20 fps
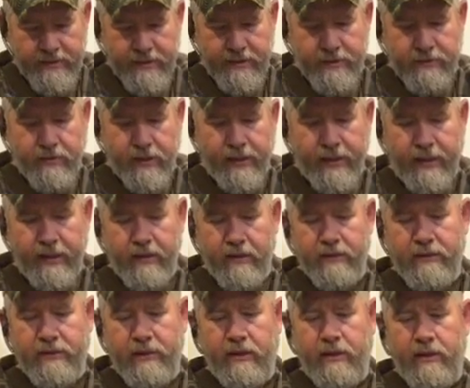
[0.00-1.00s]
this right here.
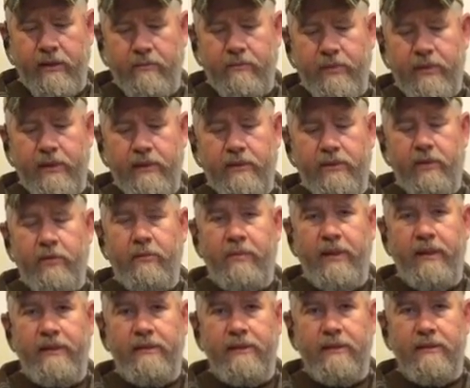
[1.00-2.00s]
So you can put two
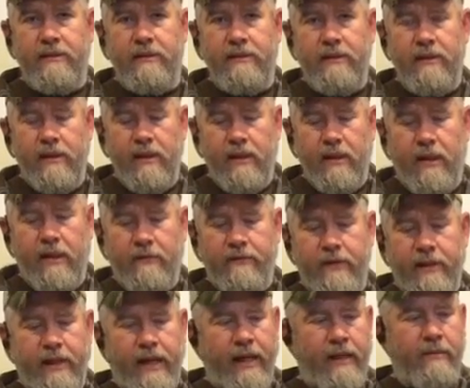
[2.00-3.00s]
pieces of the
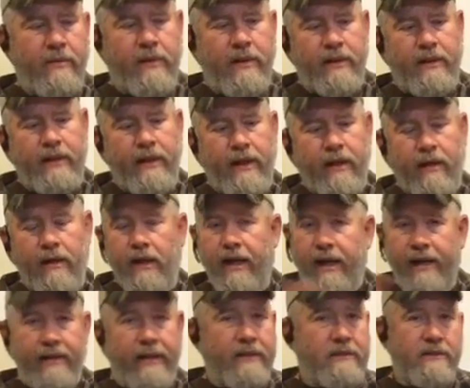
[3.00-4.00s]
cable in there,
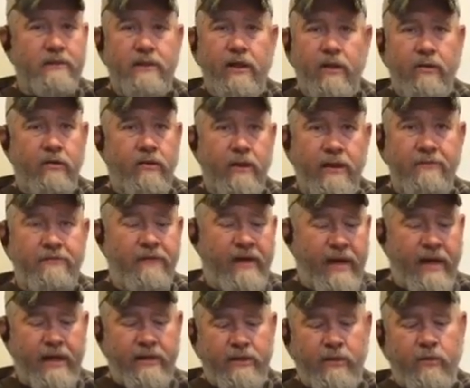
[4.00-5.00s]
and that's totally
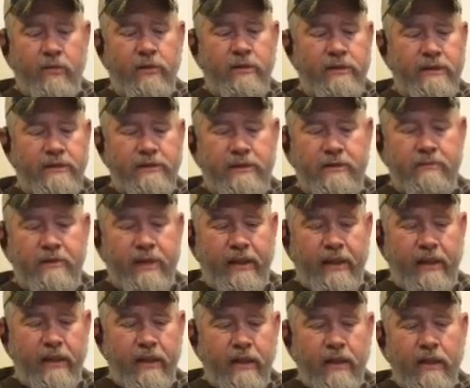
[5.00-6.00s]
fine. You want this to
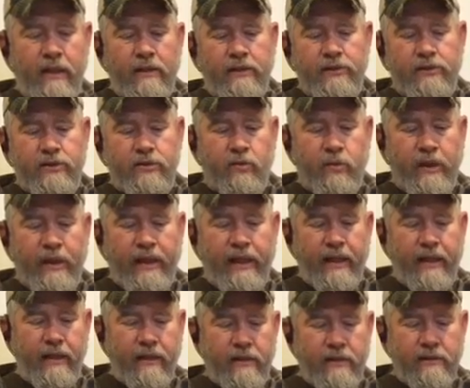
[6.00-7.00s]
be
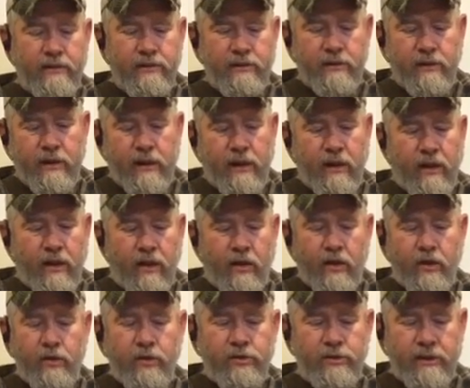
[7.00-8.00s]
swinging
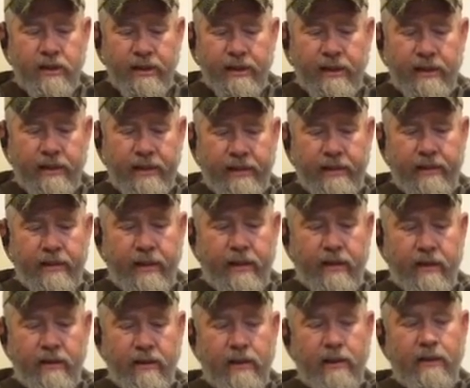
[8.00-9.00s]
loosely in
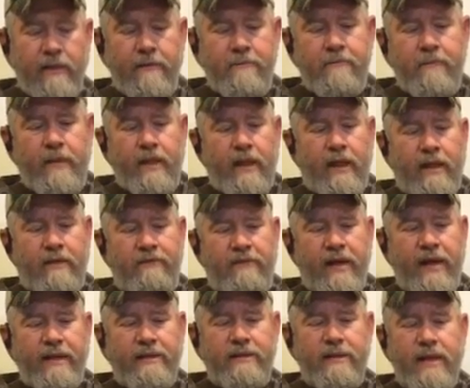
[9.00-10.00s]
there. If
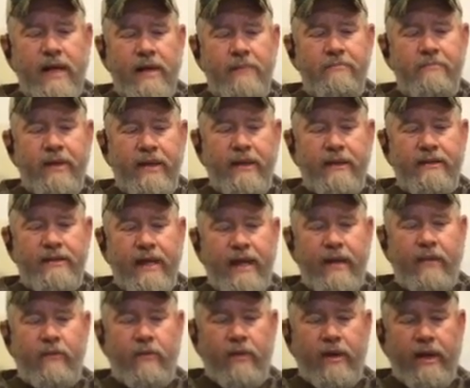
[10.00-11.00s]
that's not bent
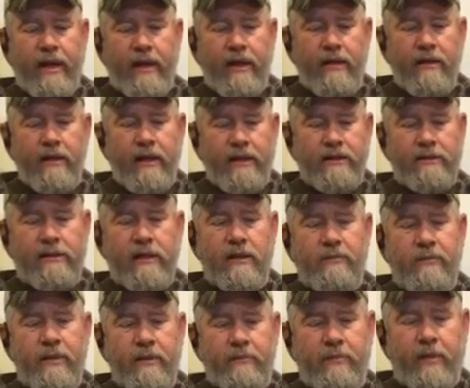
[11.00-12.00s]
that way, it's going
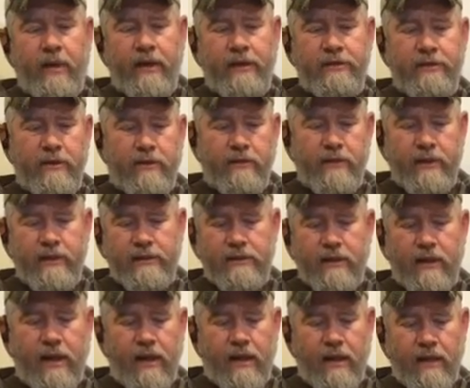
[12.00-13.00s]
to put pressure on this
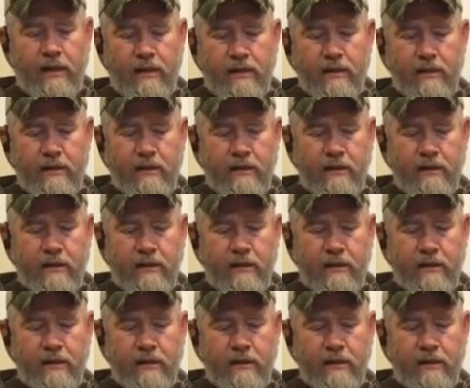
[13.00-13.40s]
lock,